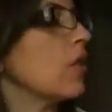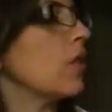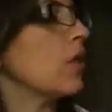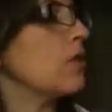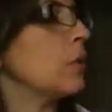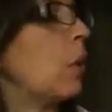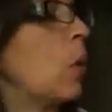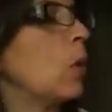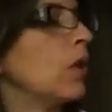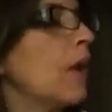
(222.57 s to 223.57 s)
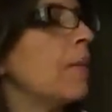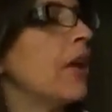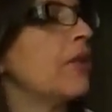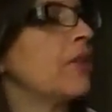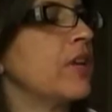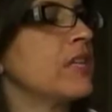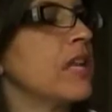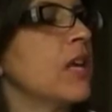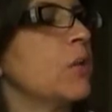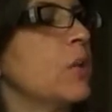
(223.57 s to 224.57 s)
they do a whole lot better. They
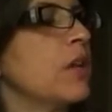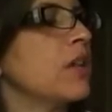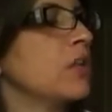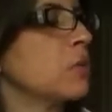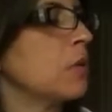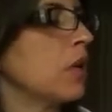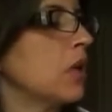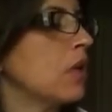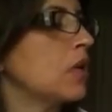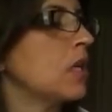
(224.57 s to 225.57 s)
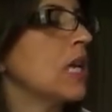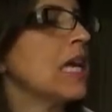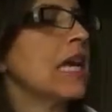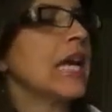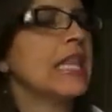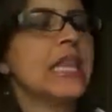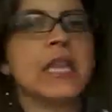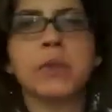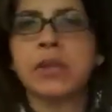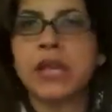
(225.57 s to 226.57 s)
take one of these words and then
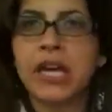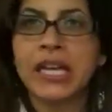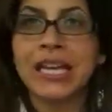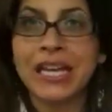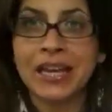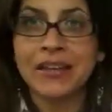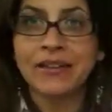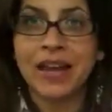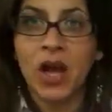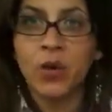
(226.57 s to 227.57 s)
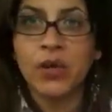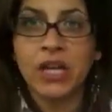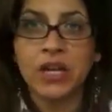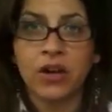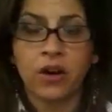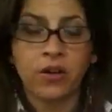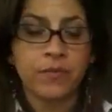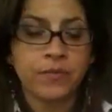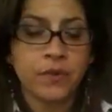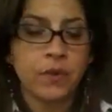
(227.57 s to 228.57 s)
they plug it in down
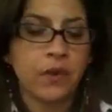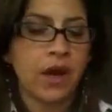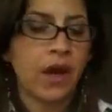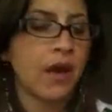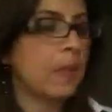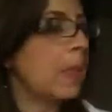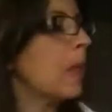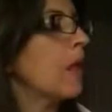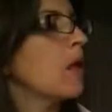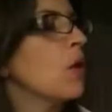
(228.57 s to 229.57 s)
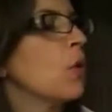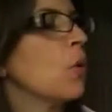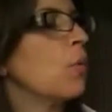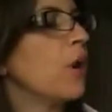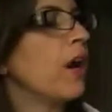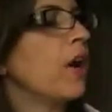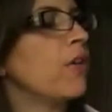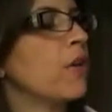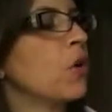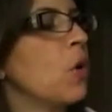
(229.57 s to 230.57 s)
here. Okay?
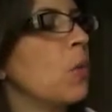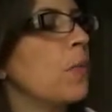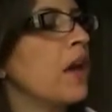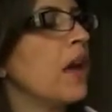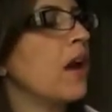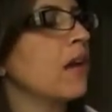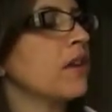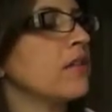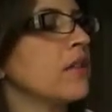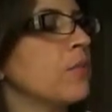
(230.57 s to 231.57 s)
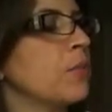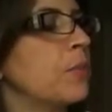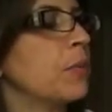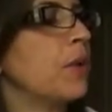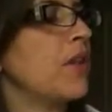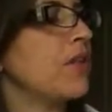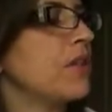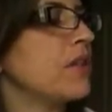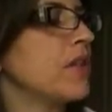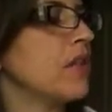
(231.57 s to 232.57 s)
Where the comer is in
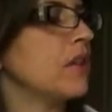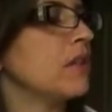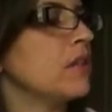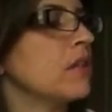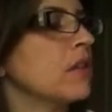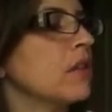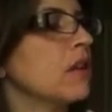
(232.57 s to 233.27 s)
parentheses,